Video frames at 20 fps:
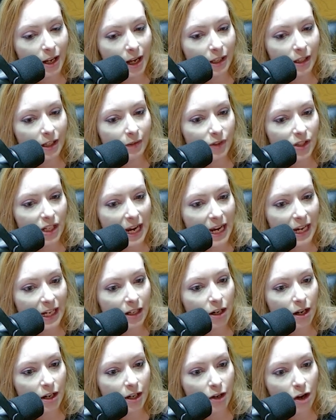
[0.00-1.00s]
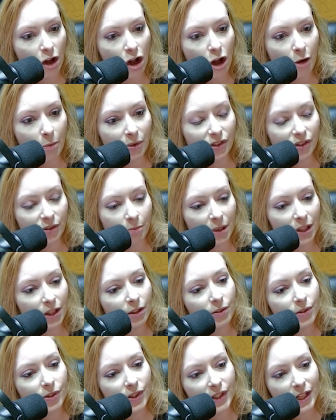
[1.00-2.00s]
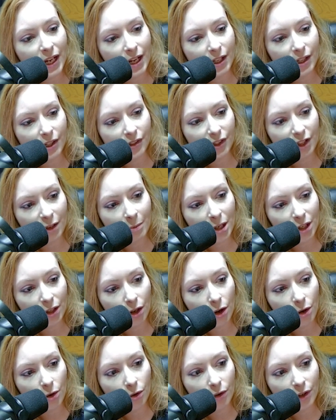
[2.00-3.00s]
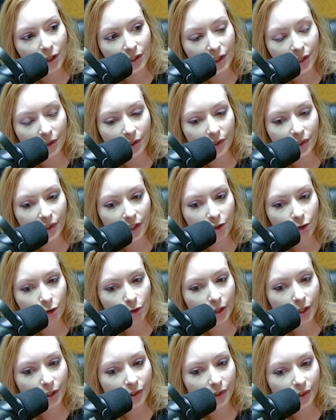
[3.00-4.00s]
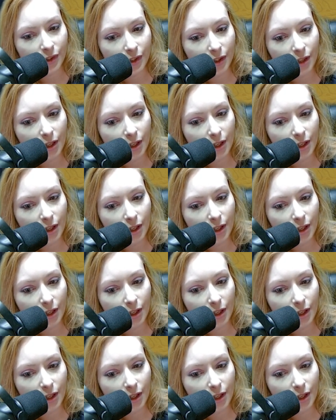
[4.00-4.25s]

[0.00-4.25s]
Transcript: that have taken on an almost mythical status among Ogryn down the centuries.